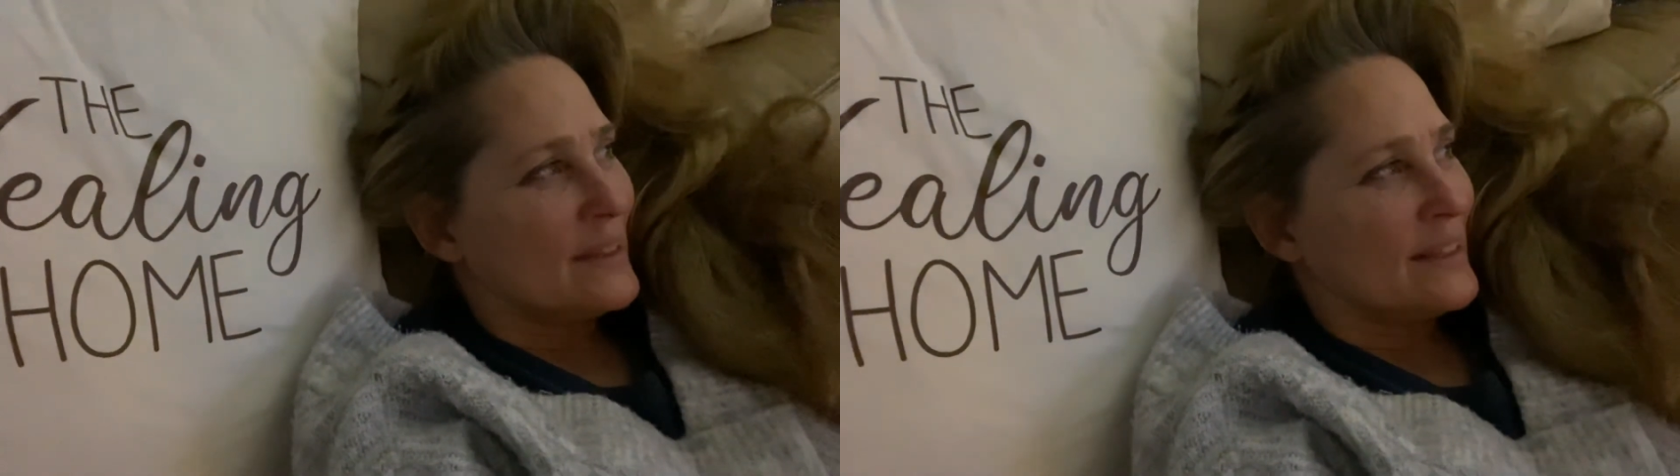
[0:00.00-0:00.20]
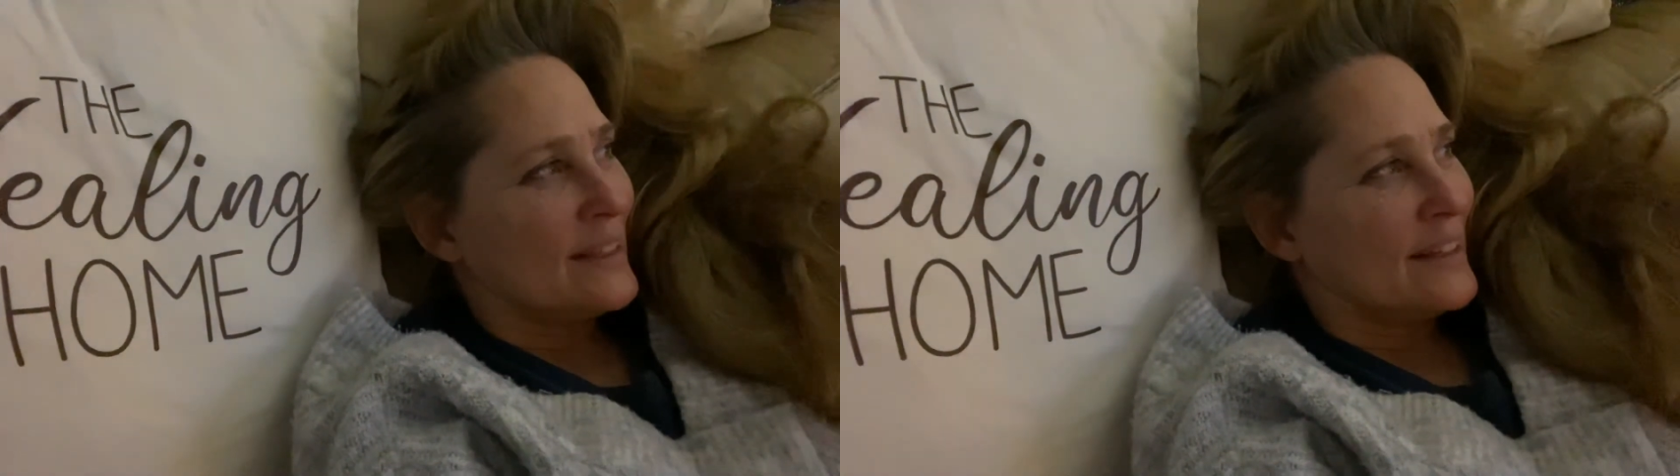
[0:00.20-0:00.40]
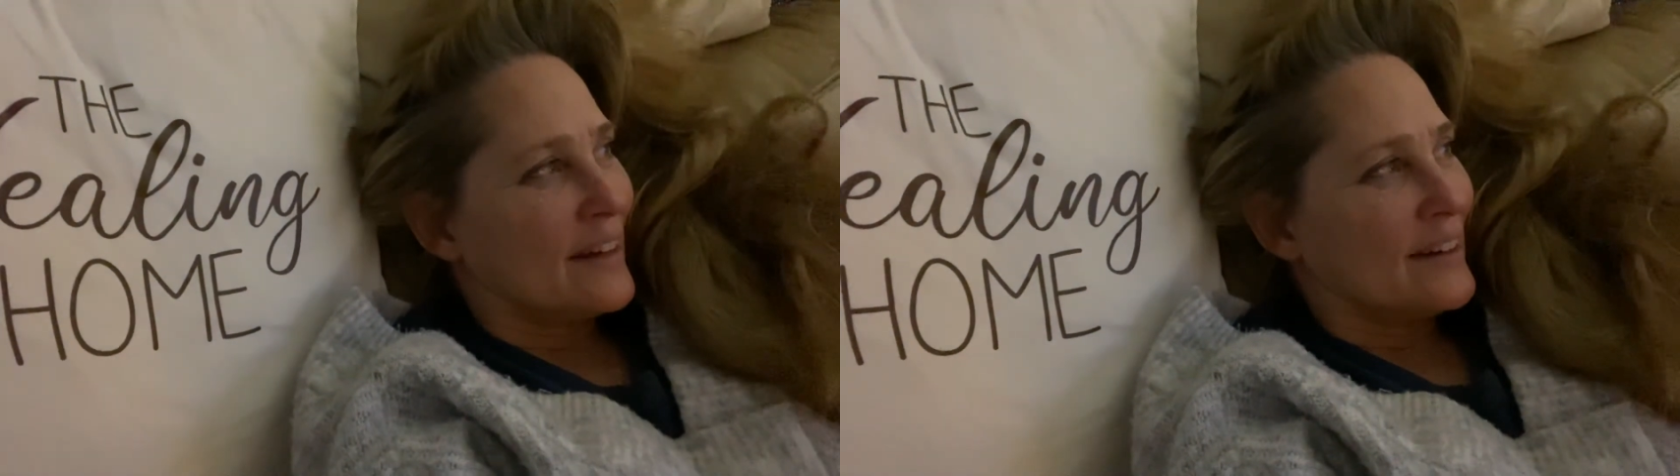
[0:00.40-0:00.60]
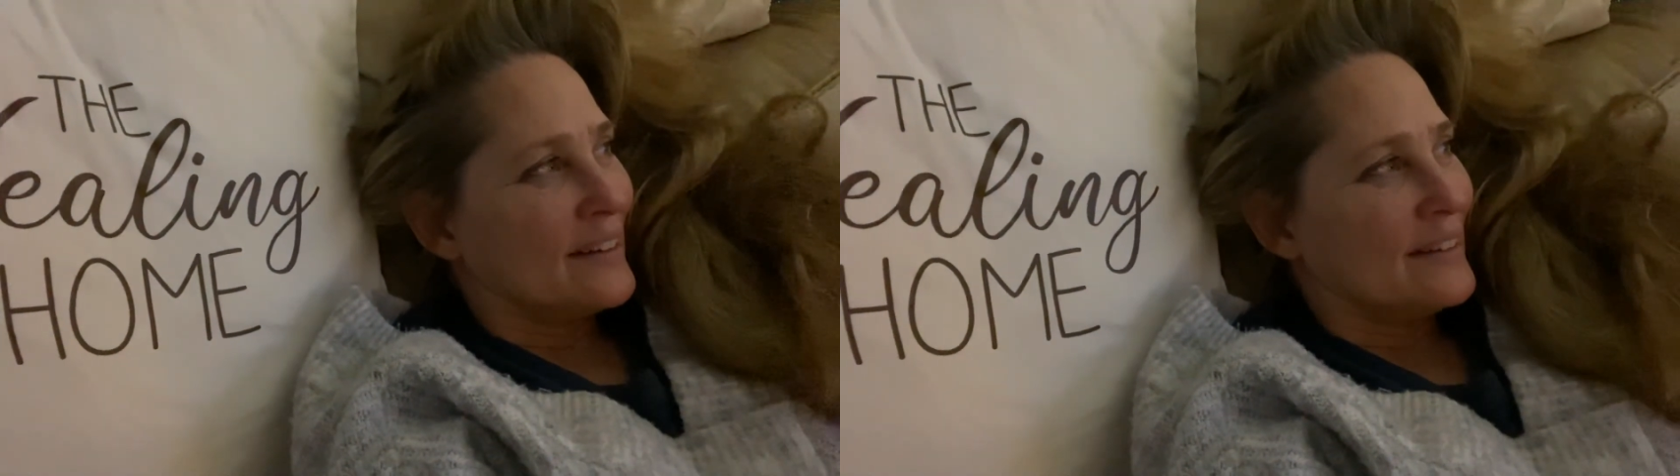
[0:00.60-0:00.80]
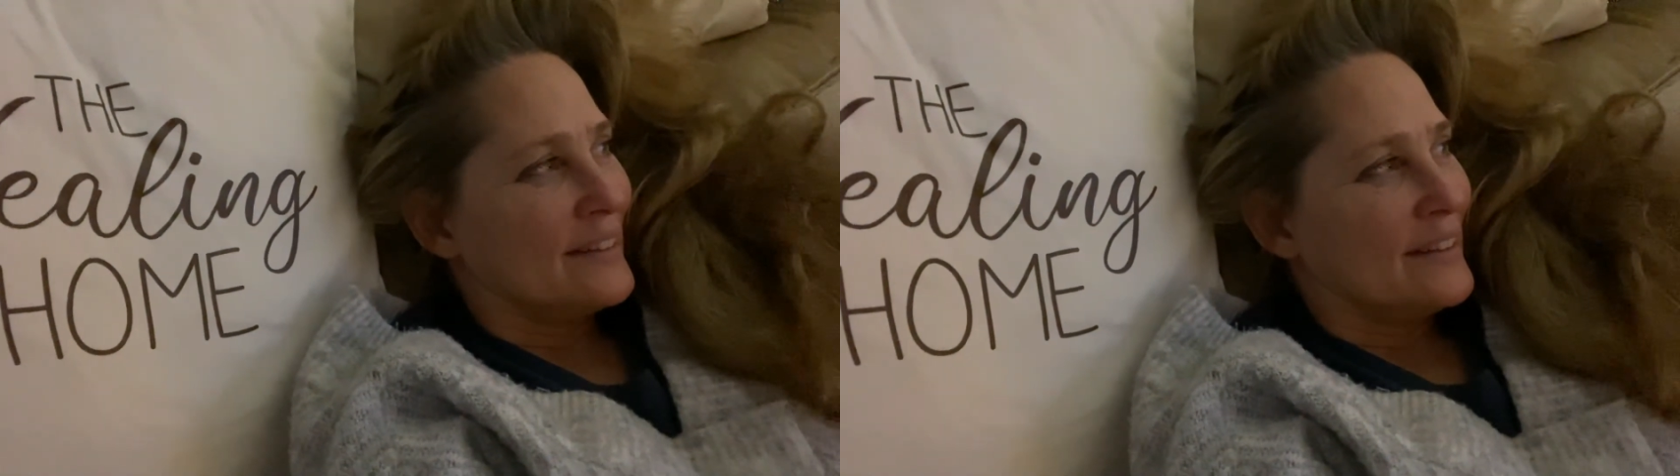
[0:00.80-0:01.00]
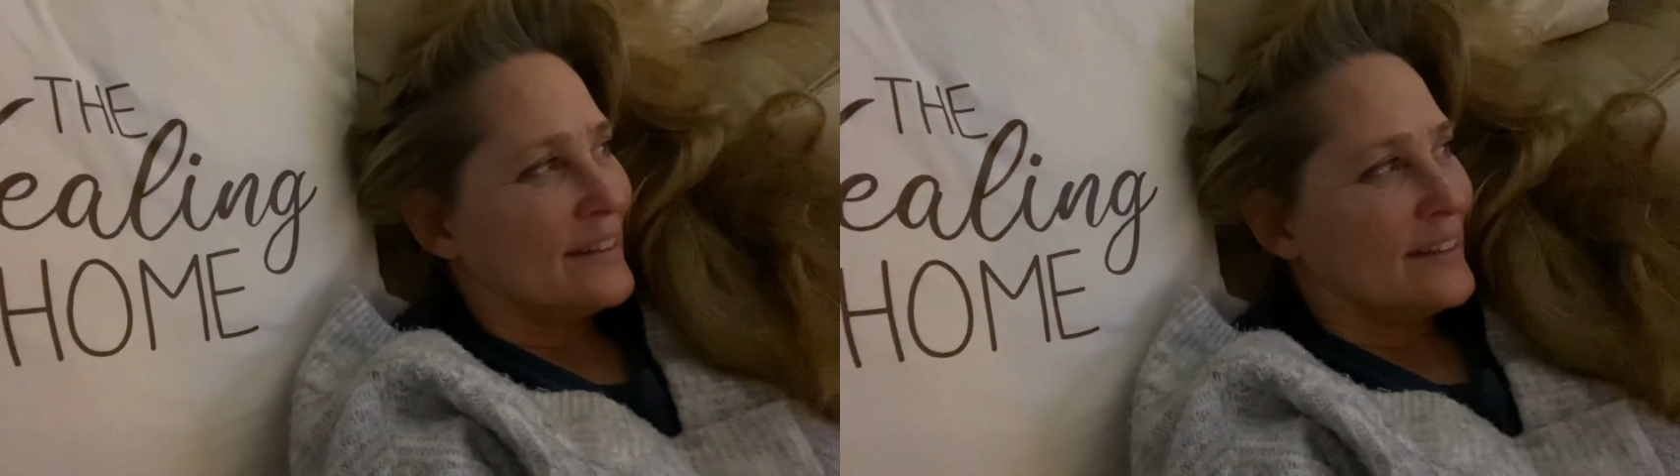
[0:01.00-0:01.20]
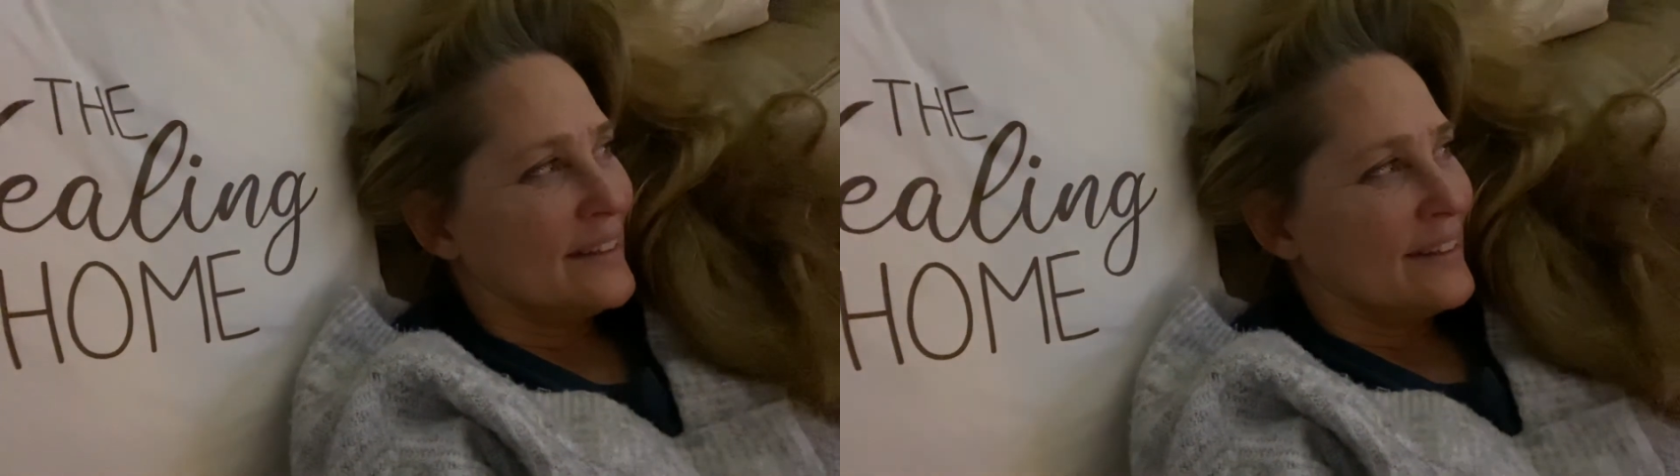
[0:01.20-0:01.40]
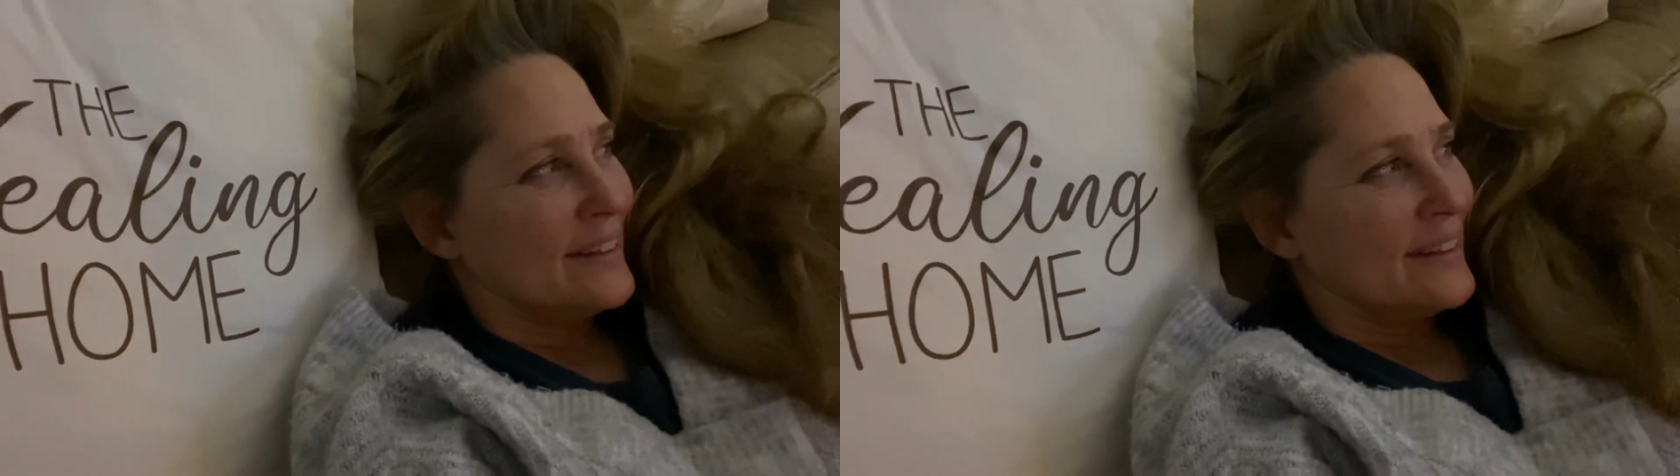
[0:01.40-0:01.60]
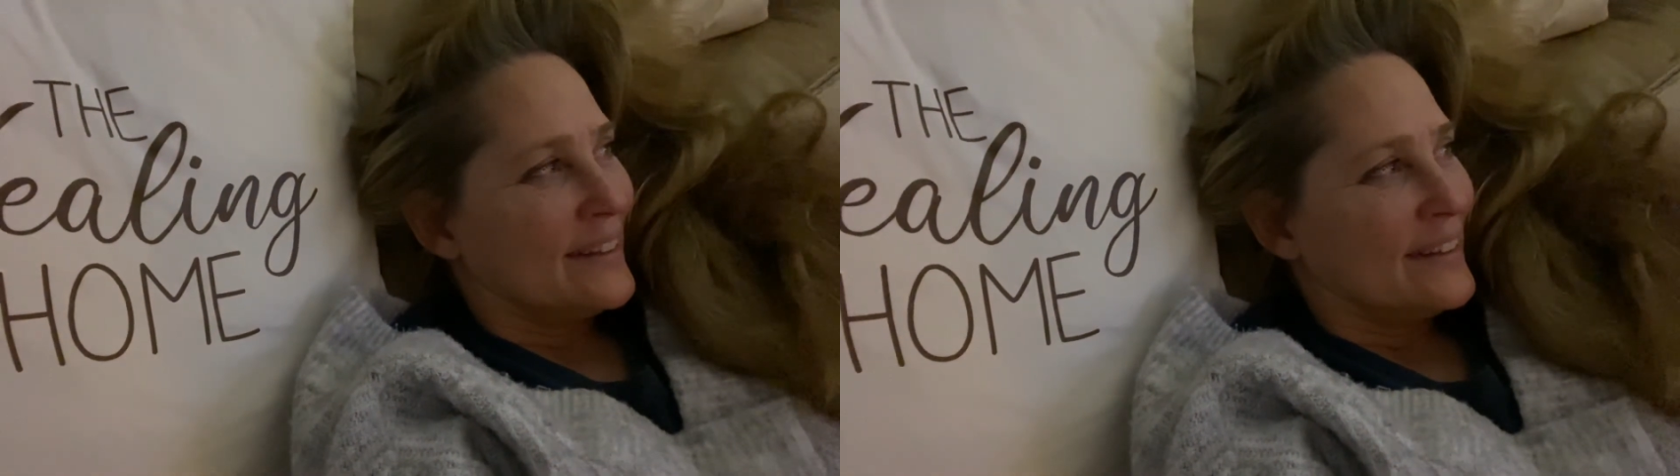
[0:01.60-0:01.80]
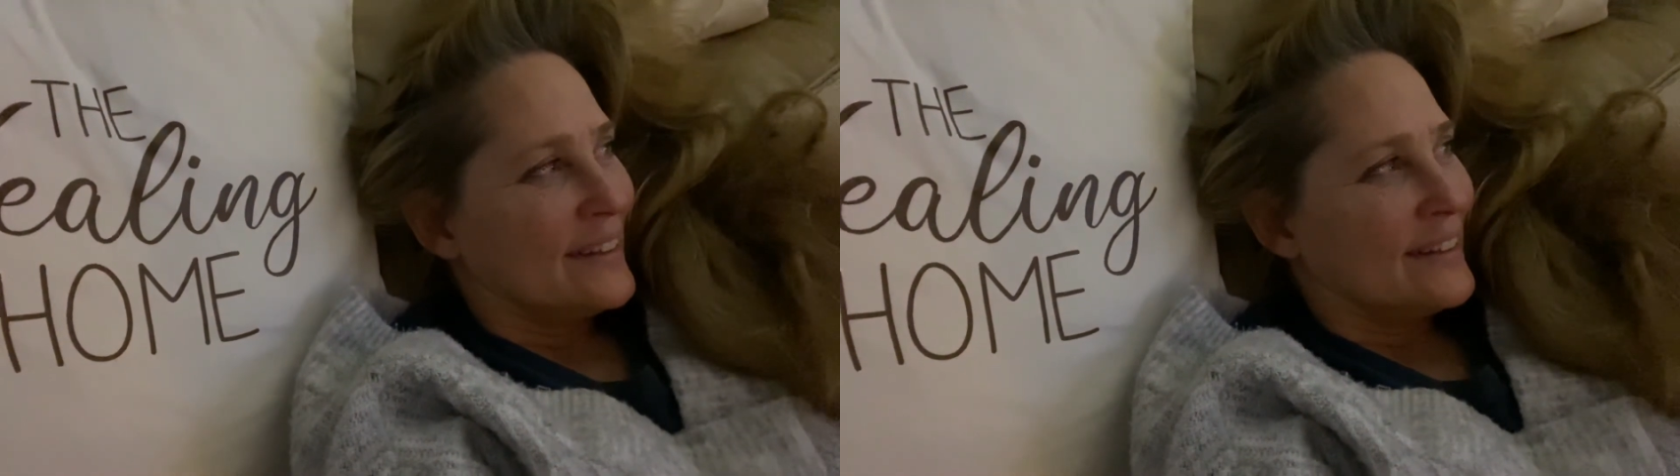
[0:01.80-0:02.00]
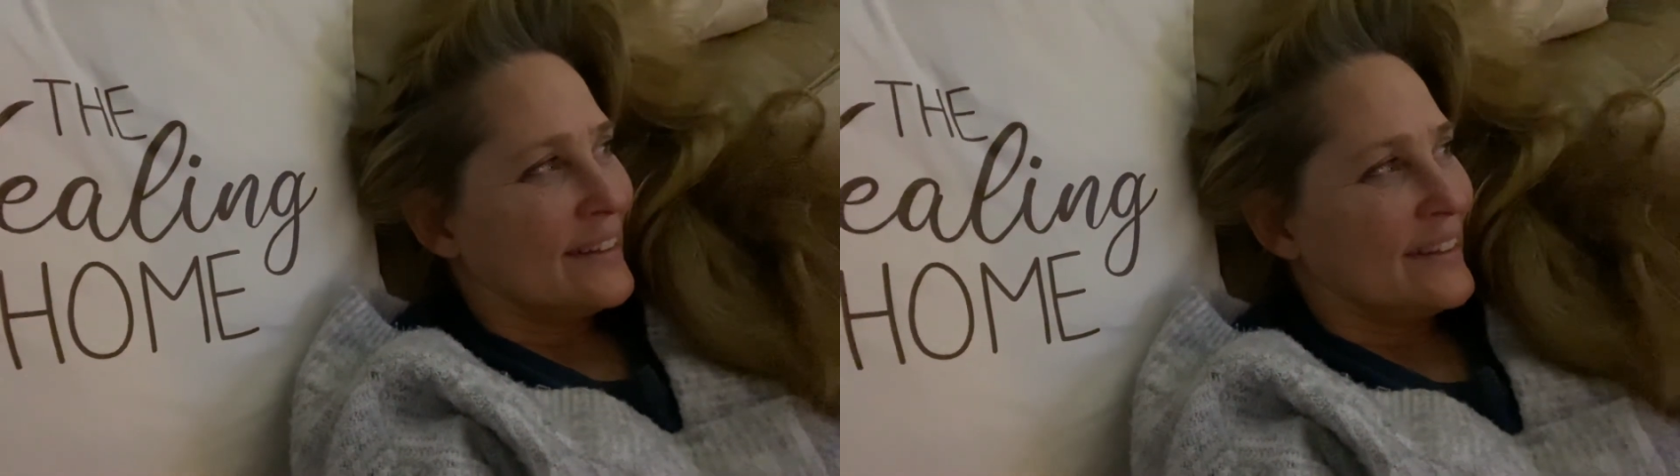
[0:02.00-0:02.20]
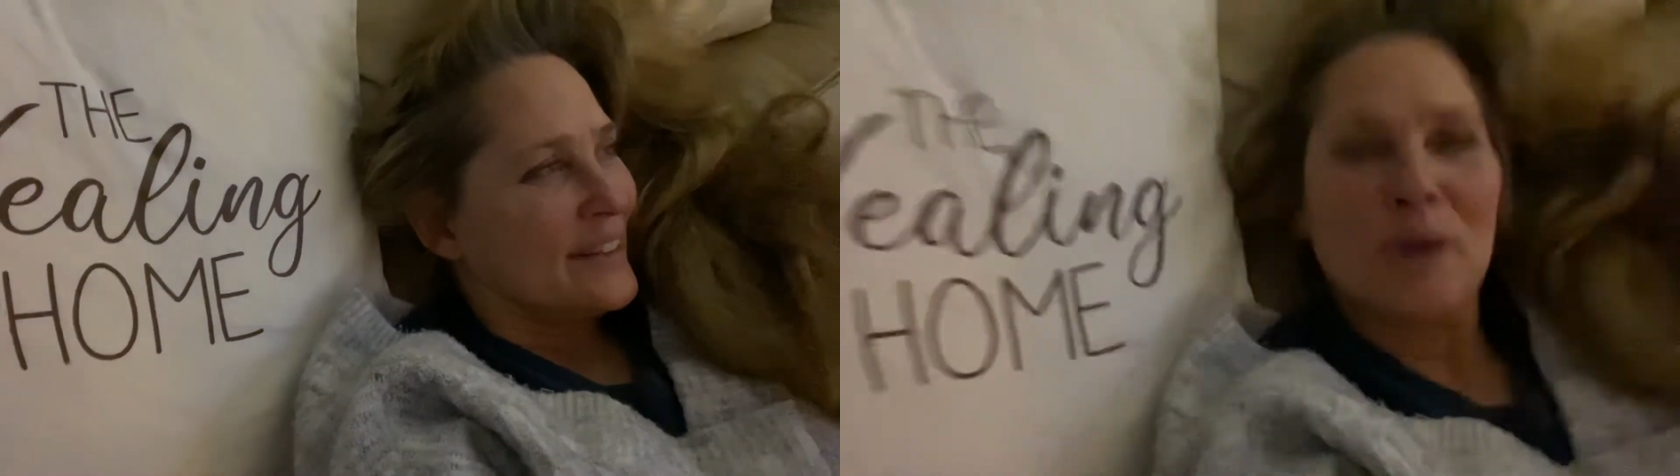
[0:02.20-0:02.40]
in our in our